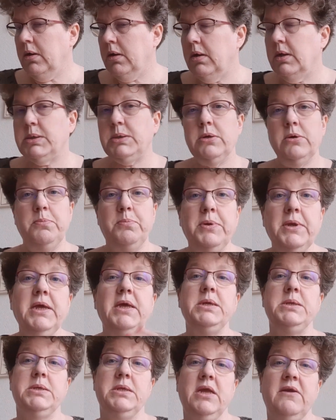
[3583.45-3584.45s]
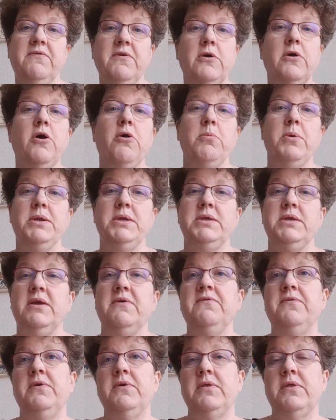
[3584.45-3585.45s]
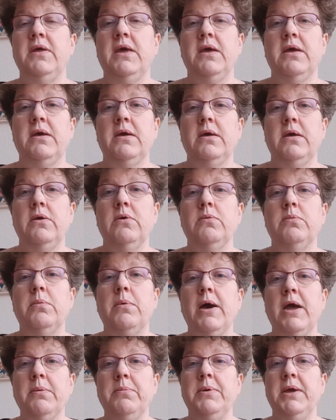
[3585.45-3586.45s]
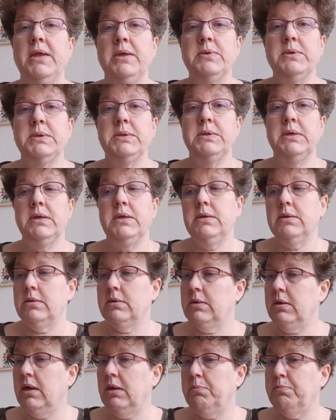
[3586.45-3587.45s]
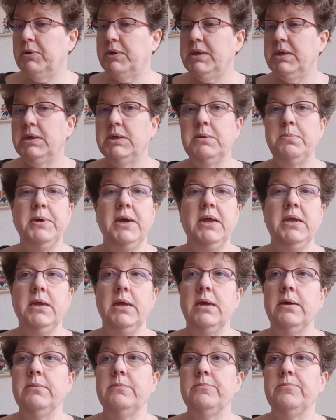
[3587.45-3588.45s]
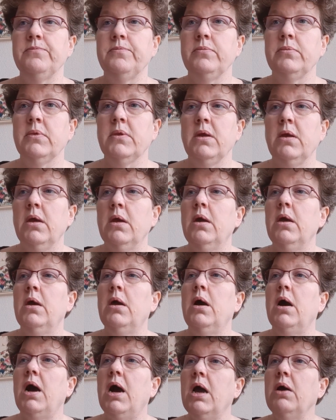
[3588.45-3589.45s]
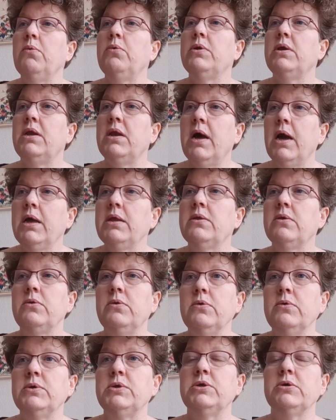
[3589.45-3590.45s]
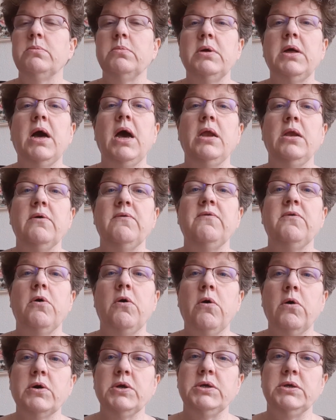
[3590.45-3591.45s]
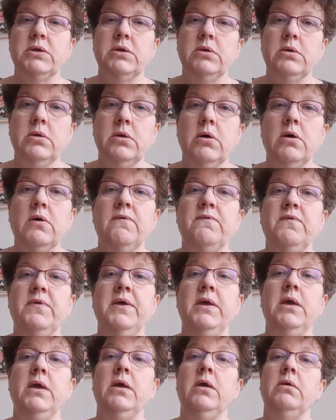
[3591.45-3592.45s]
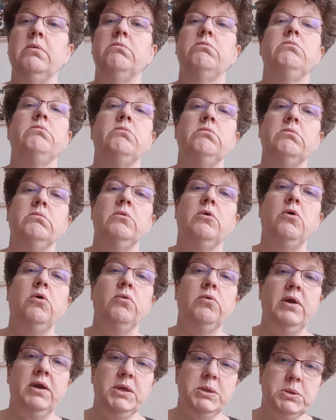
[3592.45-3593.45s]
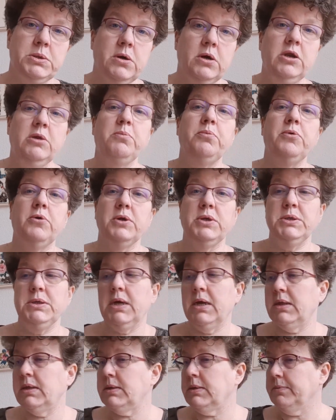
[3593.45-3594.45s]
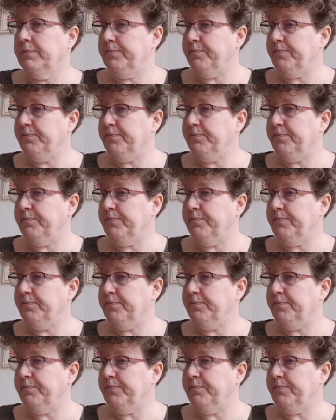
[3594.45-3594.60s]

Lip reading: So please leave a comment if you think you might be interested in participating. I would like to do some kind of auction of the already started project.